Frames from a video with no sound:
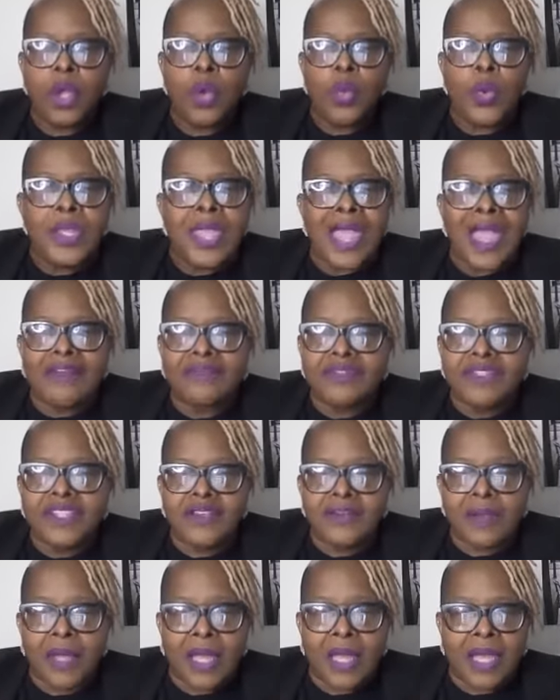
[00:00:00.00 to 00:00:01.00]
We have
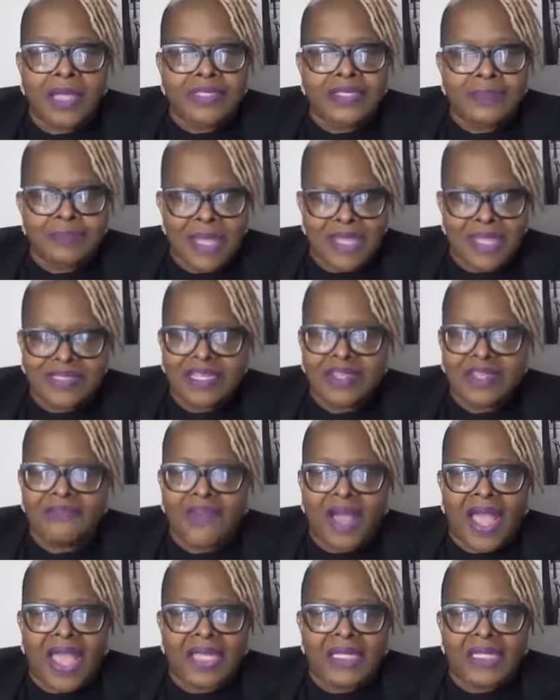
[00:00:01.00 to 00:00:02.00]
domestic
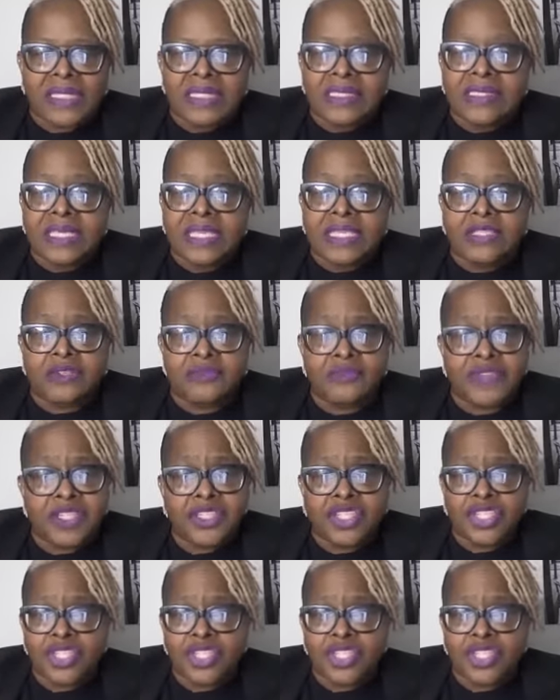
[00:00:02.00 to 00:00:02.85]
violence intervention